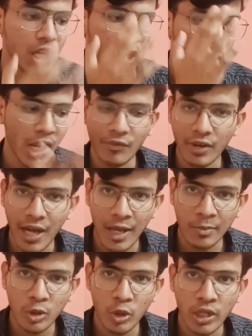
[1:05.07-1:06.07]
Whenever
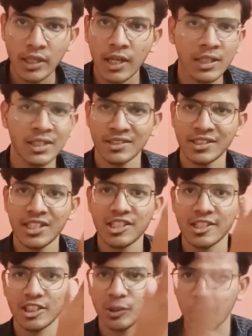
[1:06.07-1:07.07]
I'm doing now,
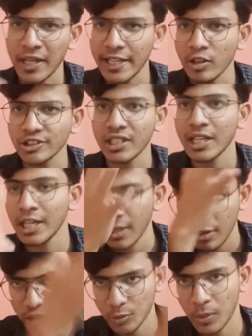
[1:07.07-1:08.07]
just split your
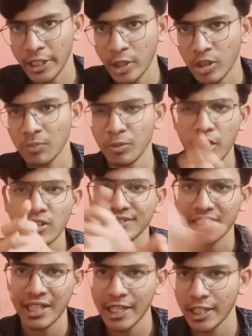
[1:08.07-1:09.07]
computer
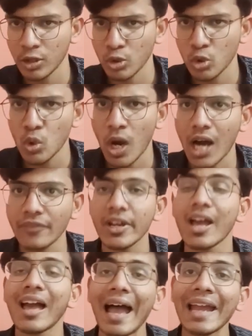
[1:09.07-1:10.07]
screen into two halves
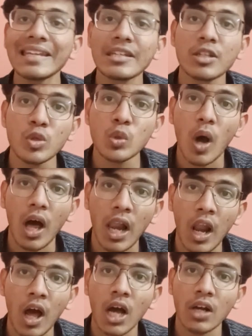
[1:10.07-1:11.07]
and do
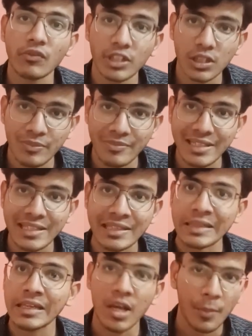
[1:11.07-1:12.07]
along with
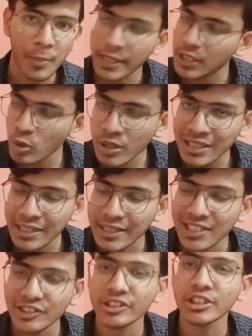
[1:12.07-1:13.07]
me. By doing
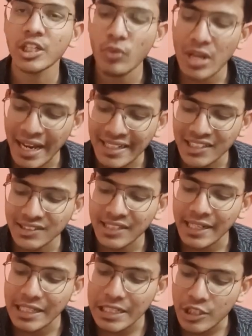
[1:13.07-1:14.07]
this, you will
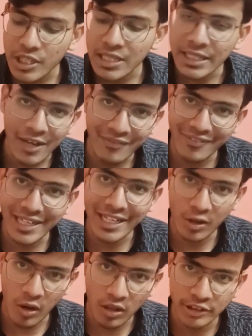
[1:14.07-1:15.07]
understand each and every
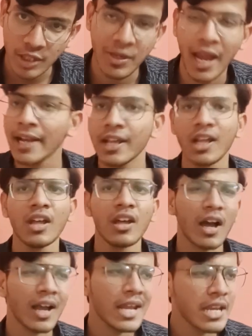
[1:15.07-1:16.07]
concept. And
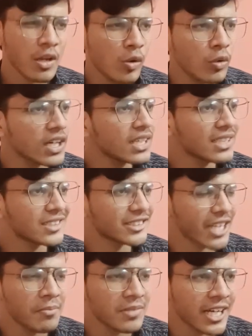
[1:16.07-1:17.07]
I know that
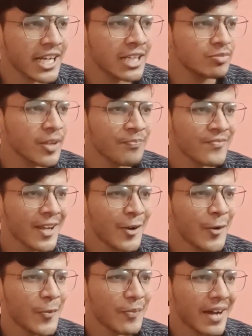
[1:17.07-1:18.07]
sometimes
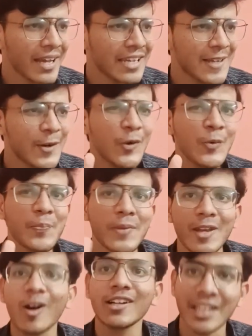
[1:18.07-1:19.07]
I go
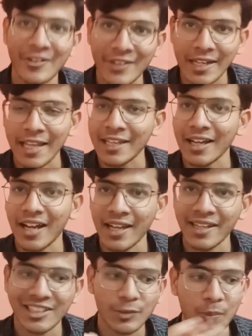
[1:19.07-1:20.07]
beyond the way, like I
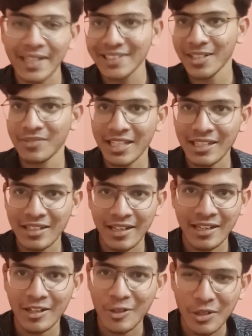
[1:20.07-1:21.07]
explain something
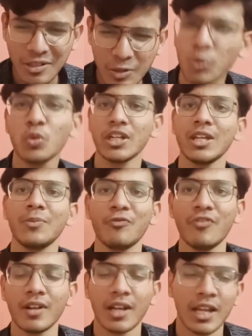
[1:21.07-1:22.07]
in a too
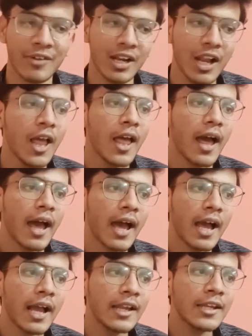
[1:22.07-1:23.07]
deep level
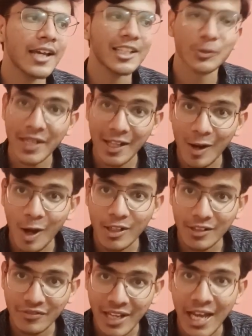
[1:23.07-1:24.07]
and I spend a lot
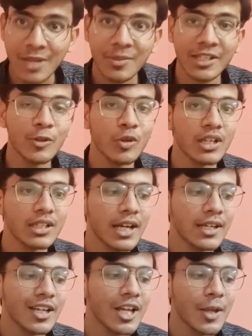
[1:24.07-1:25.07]
of time in doing
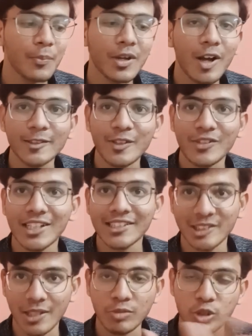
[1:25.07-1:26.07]
that. Because of that,
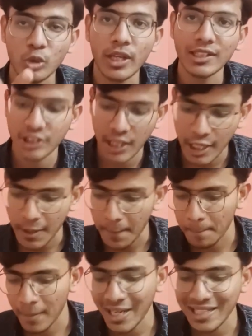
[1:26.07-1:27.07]
some students
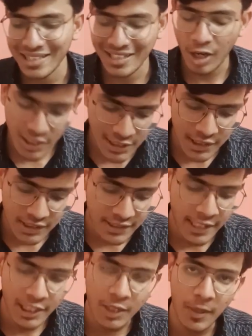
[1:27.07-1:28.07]
might not
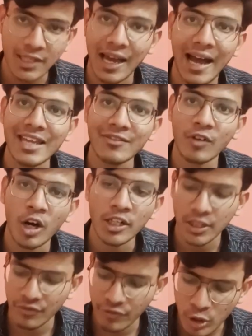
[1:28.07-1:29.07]
understand it. But I
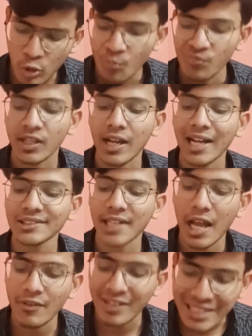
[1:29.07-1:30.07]
want, if you guys
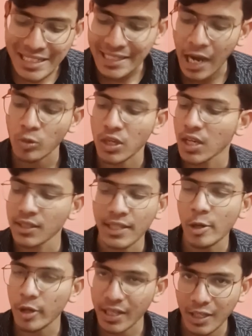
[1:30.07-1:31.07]
have any doubt,
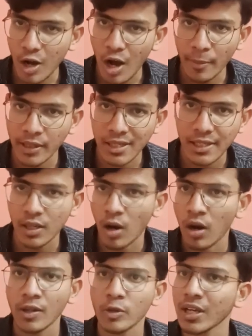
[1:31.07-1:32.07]
then you can comment it
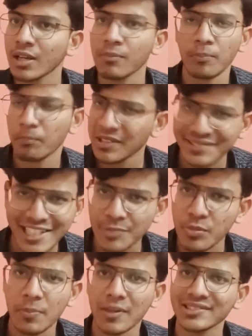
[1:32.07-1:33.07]
or you can message
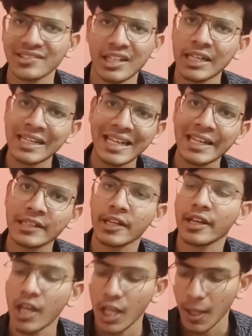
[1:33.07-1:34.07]
me personally in
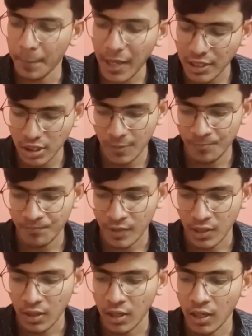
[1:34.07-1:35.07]
LinkedIn. But
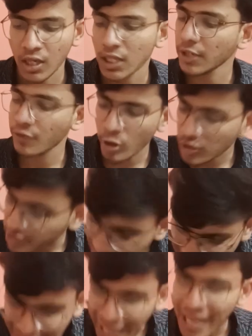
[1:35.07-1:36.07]
if you're
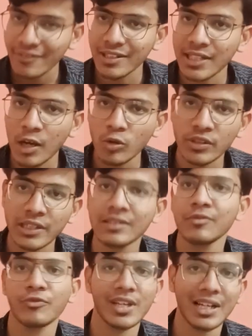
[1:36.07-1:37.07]
still having doubt,
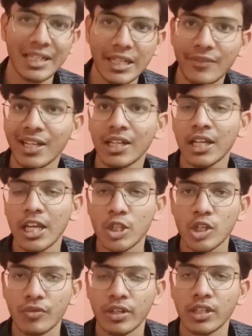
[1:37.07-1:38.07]
then we are living in an age
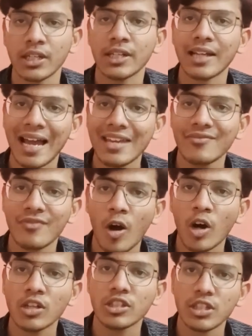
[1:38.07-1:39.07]
of internet. I
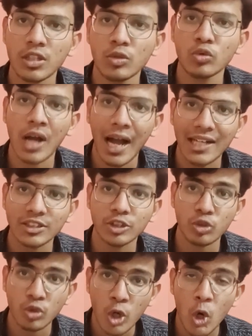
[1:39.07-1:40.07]
want you guys
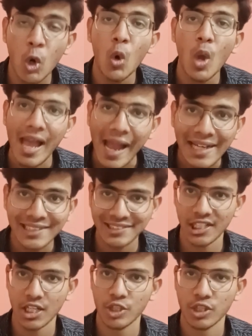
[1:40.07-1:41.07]
to go and
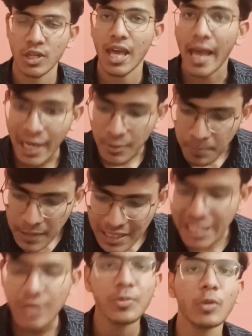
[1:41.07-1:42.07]
search, and
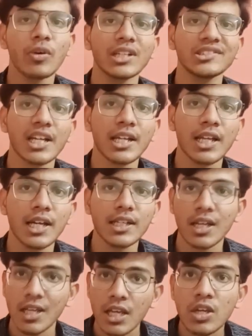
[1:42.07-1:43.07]
believe me when I say
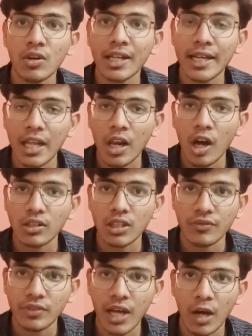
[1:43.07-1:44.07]
that you will get a lot
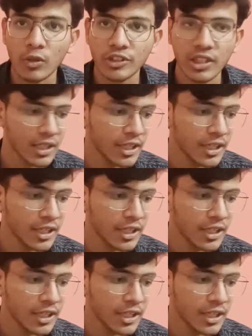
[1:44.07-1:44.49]
of doubts.